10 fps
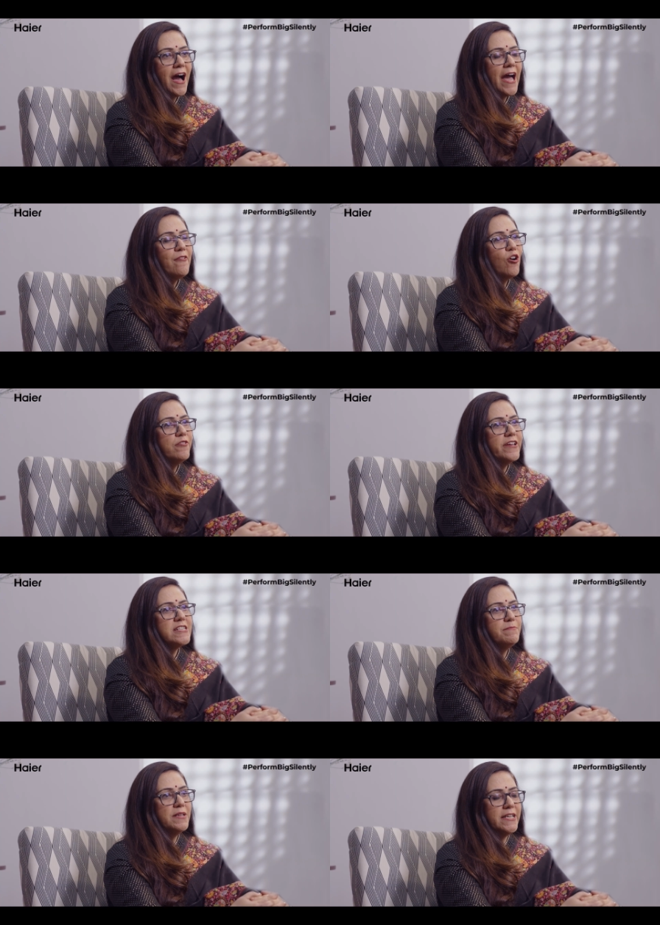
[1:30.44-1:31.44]
I've
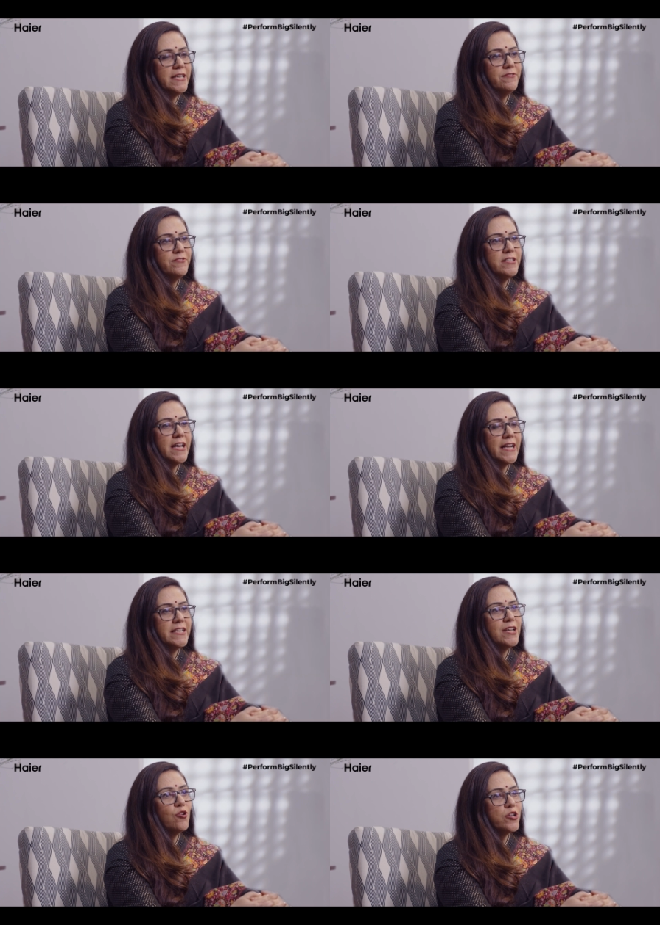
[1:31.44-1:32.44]
always believed that
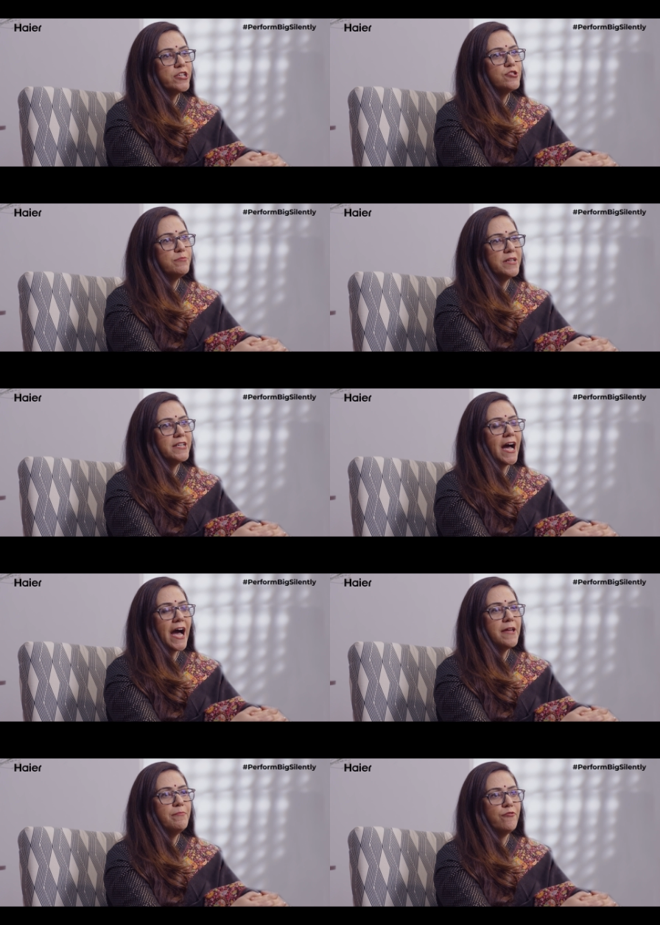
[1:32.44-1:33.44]
in order to build
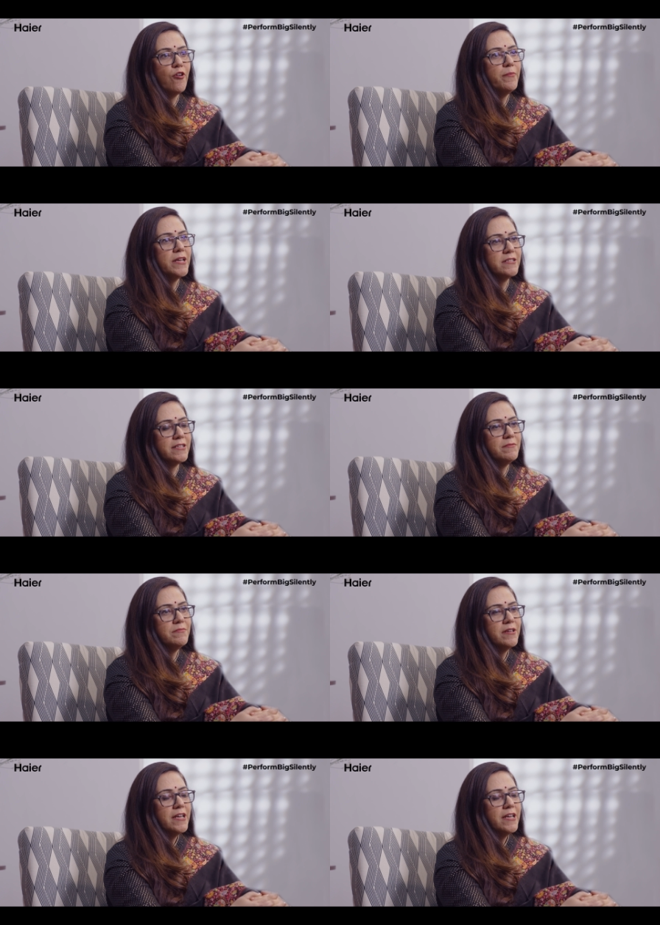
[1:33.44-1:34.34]
high performing team,